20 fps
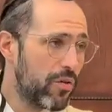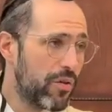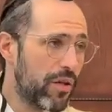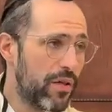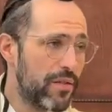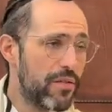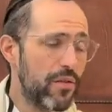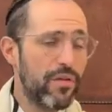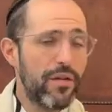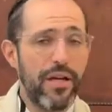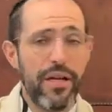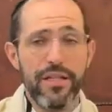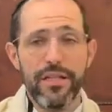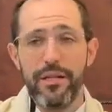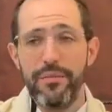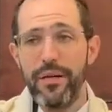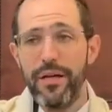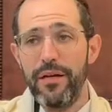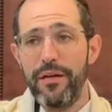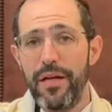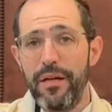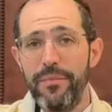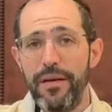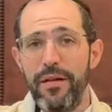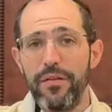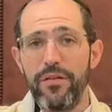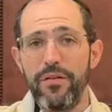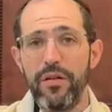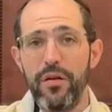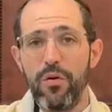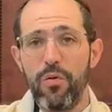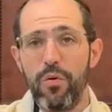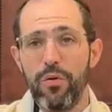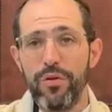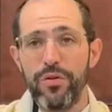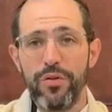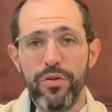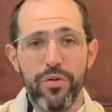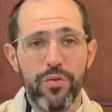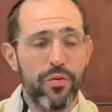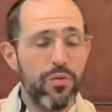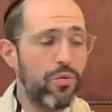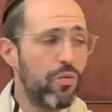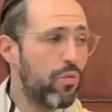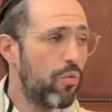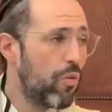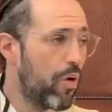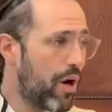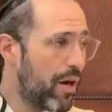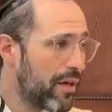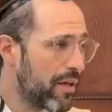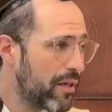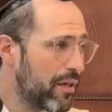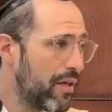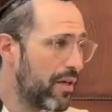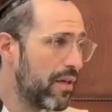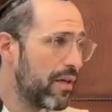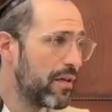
Chatzot today is about a quarter to one.